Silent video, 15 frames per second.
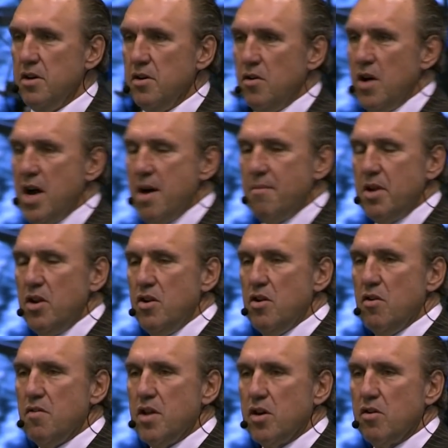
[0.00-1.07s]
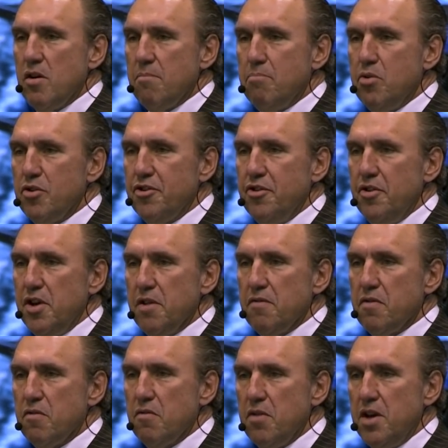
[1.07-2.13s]
Well, how many know that God put you here
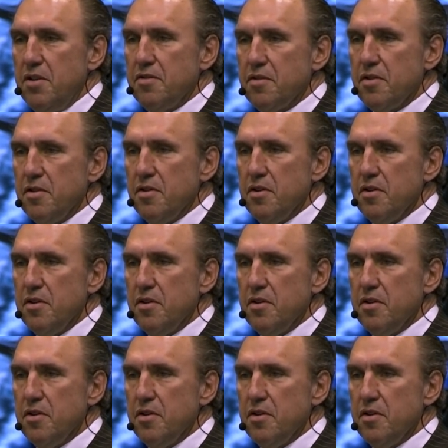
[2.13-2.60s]
for a reason?